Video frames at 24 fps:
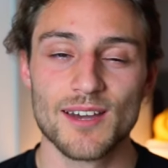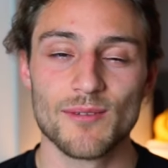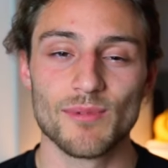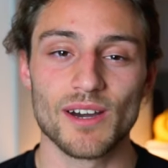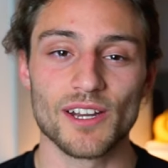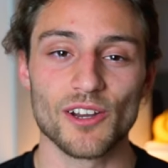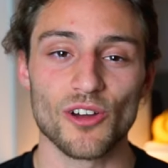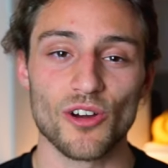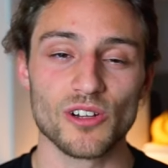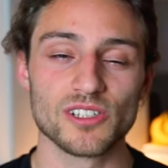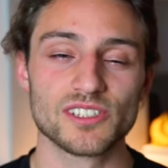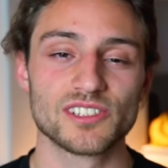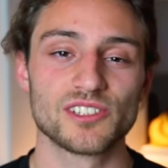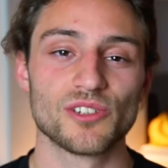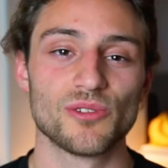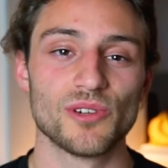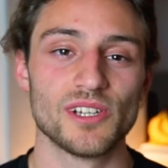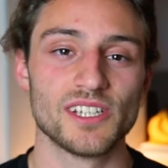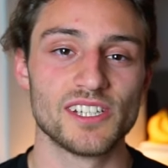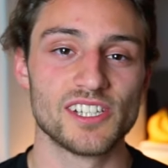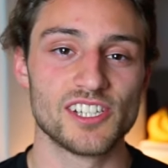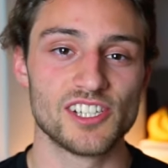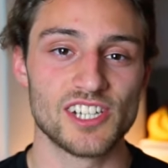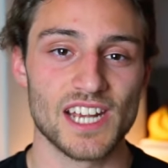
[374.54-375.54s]
but
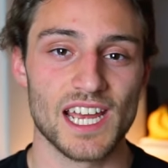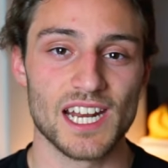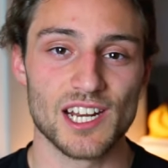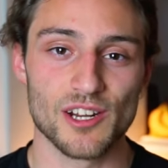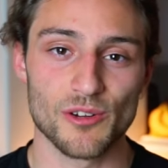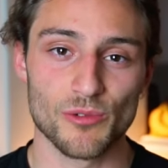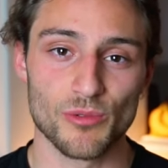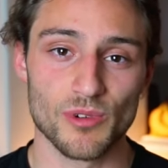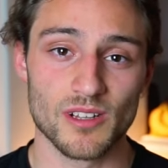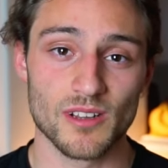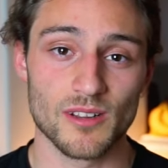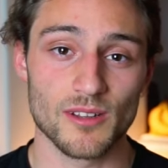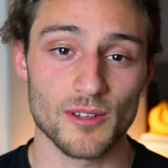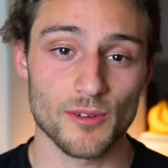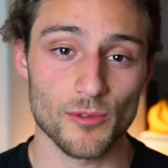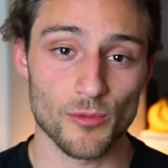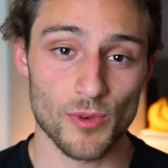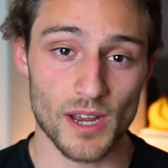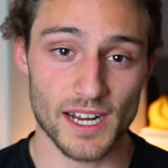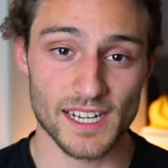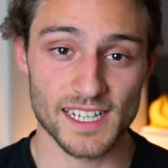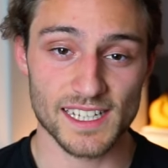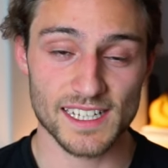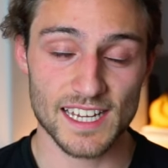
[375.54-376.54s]
also in general
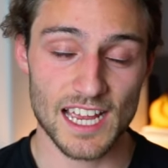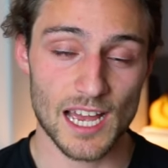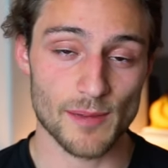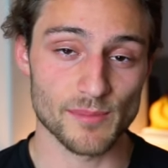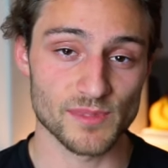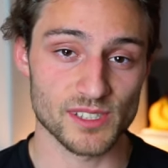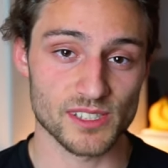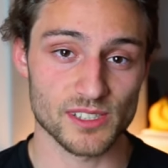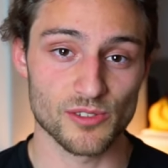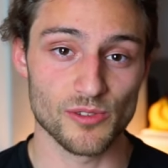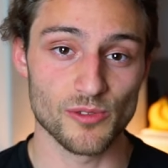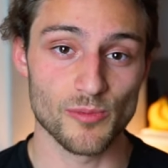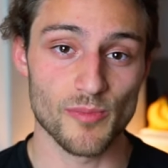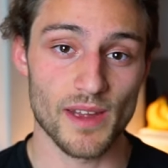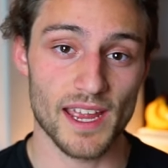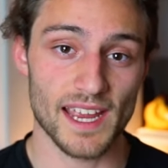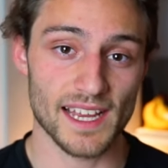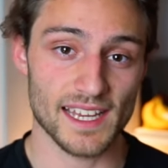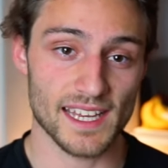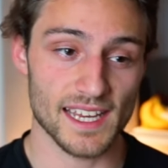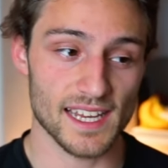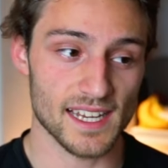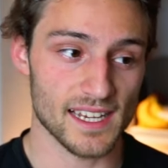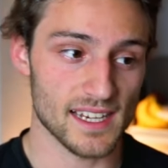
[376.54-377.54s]
when it comes to
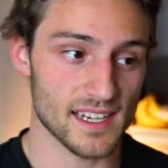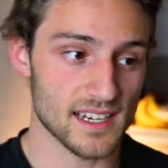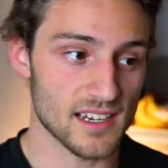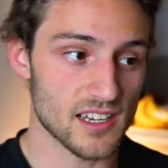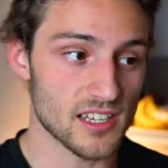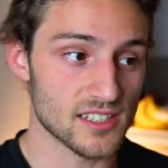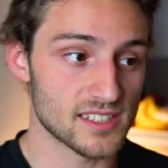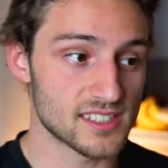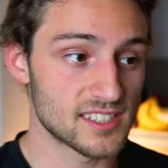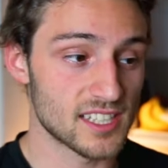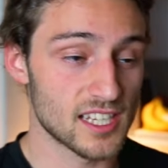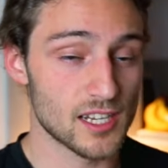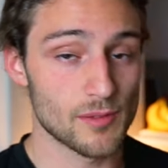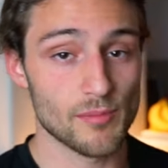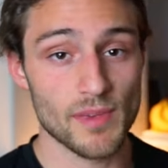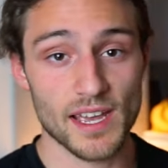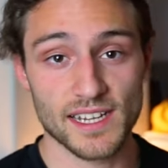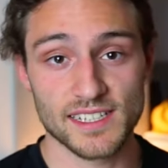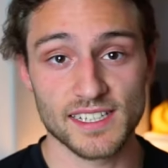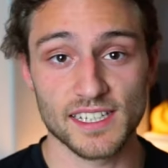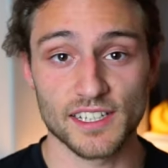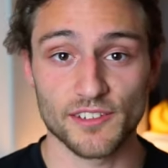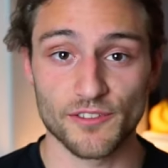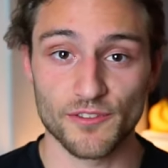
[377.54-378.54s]
making
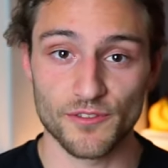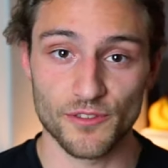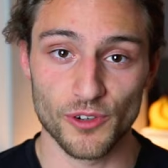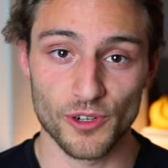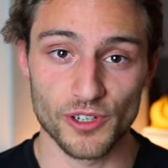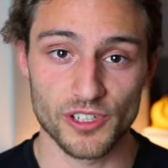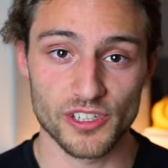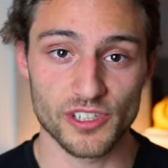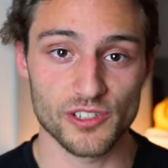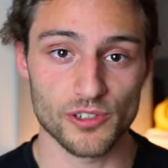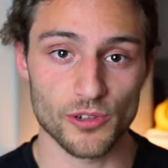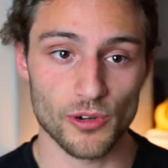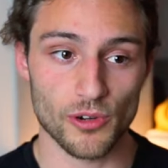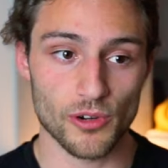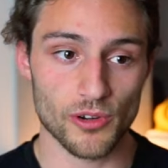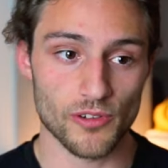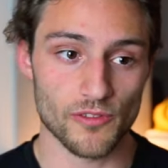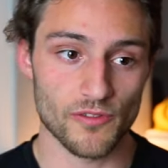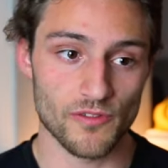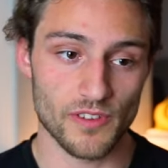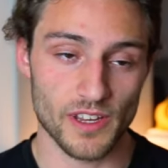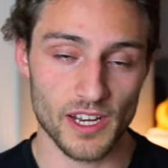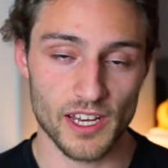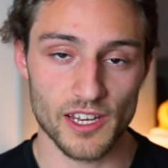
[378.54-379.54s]
cinematic footage
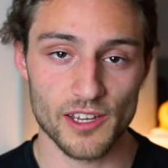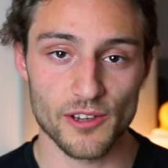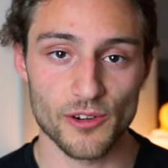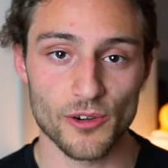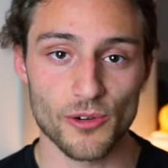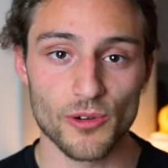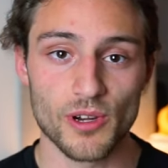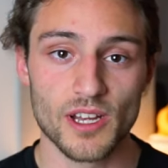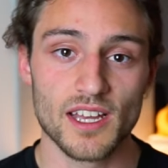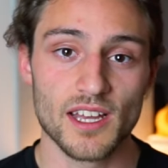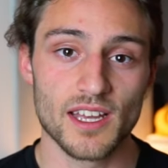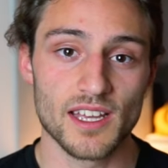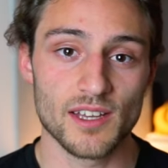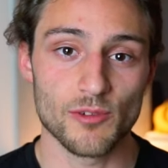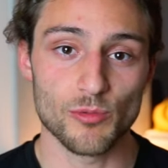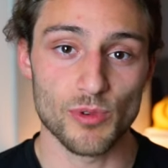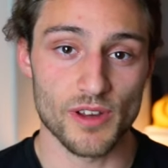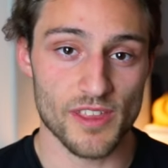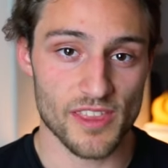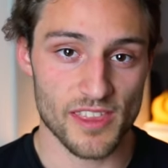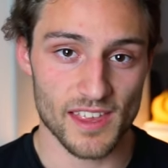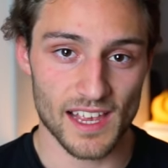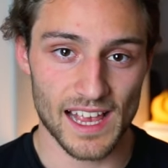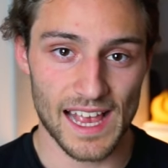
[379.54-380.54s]
or video
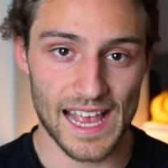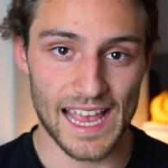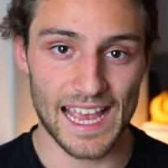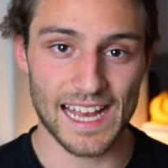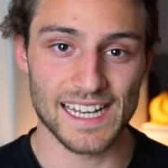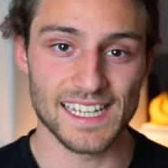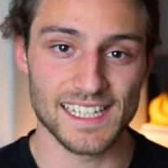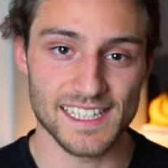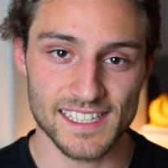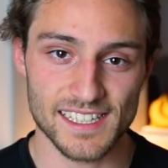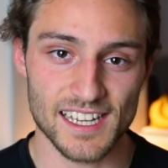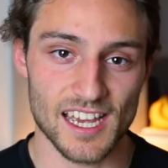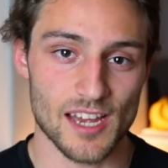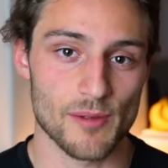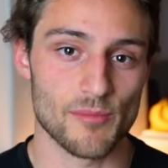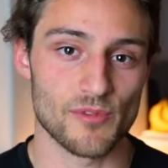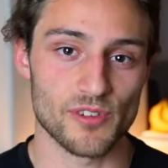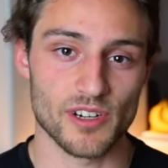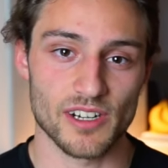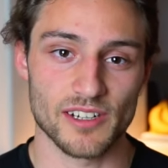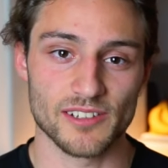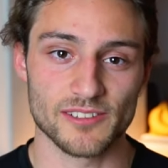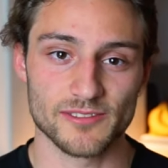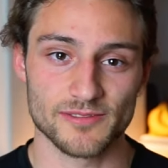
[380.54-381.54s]
with any
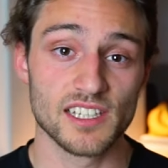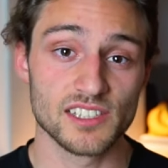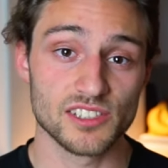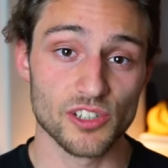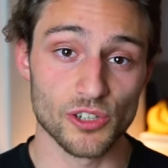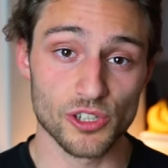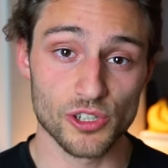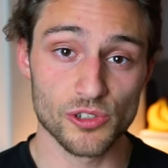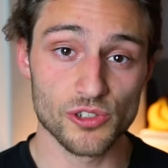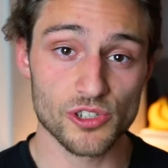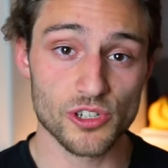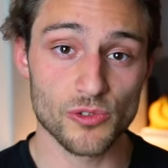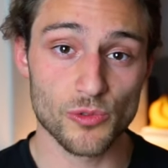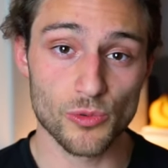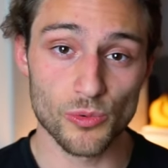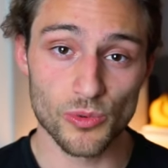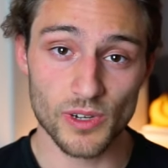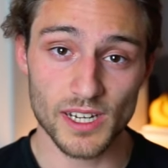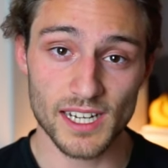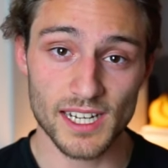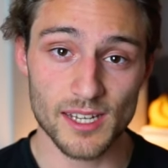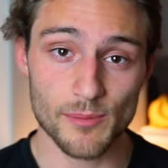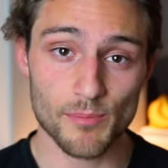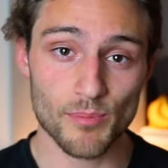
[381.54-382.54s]
camera. So you should
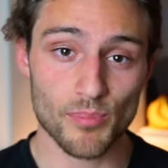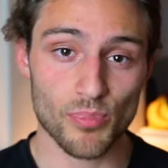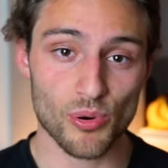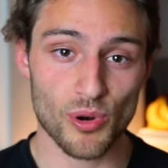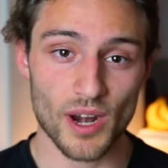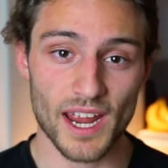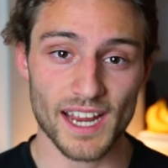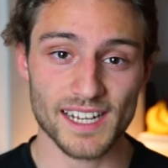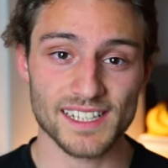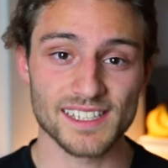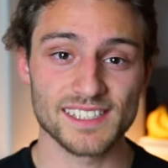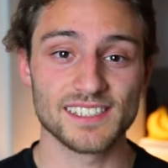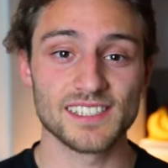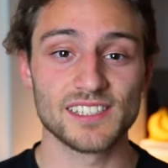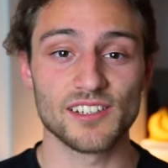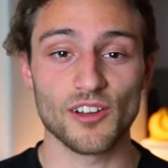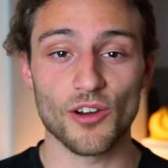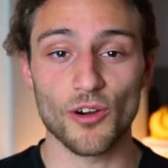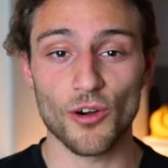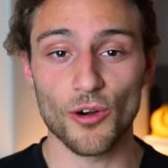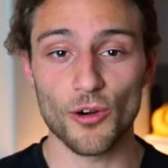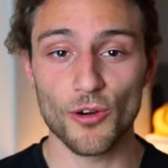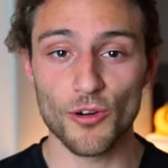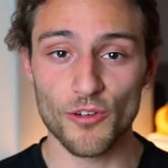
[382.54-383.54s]
really practice
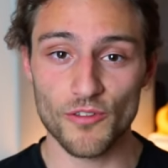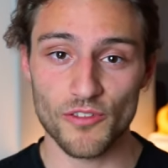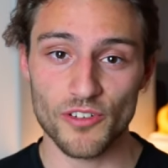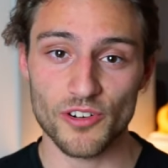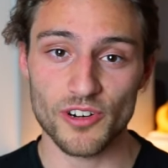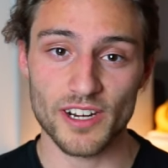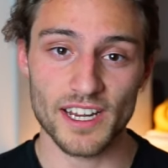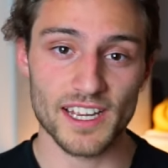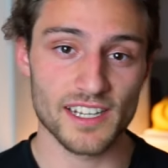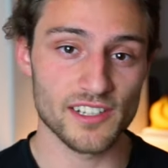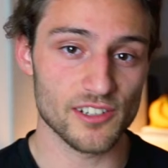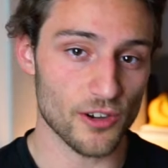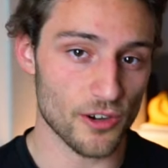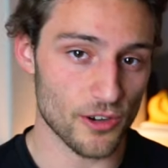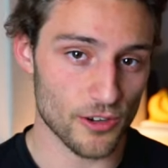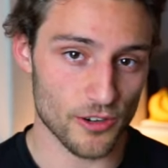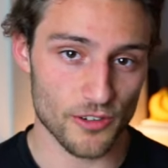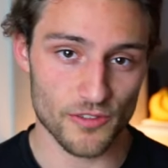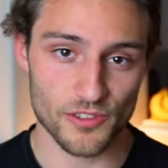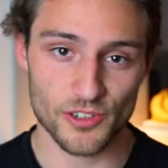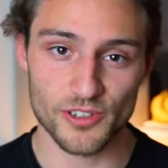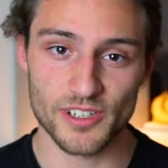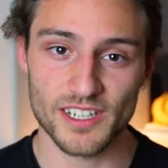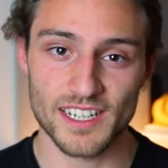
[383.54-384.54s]
it over and
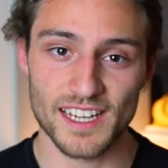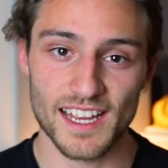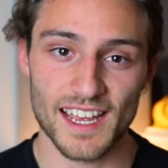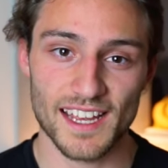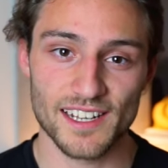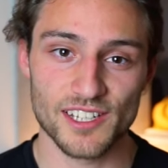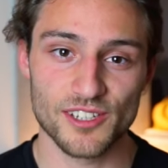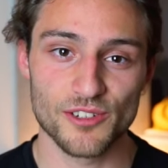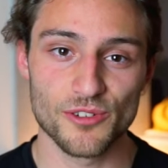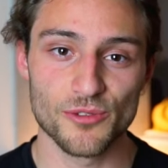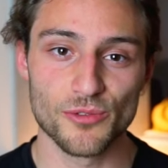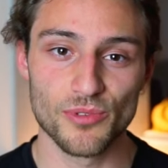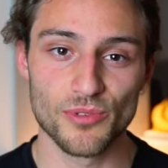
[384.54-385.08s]
over again to